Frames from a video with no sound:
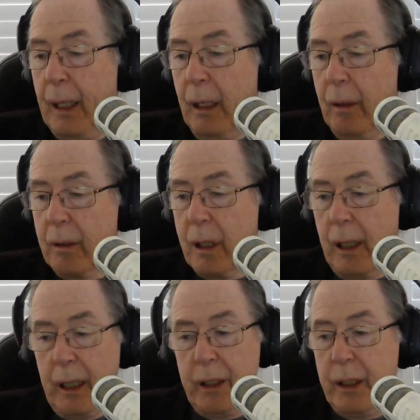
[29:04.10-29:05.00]
It looks
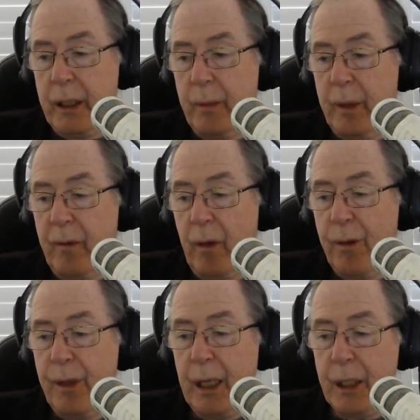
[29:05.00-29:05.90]
like just a bit of a
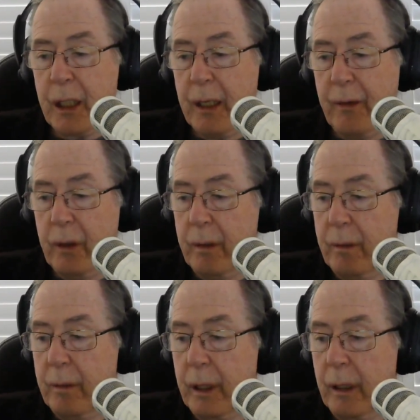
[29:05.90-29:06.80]
thatch-covered
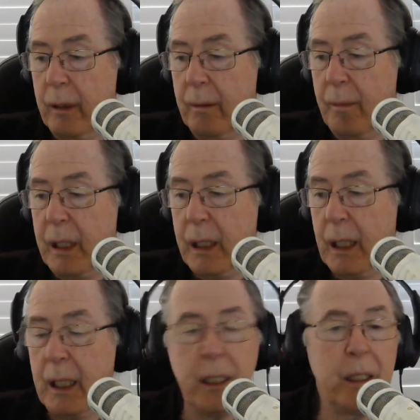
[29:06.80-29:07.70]

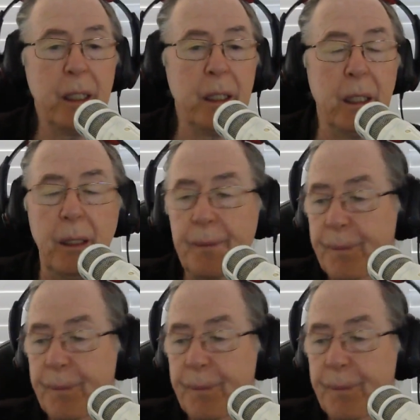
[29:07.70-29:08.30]
meeting house, doesn't it?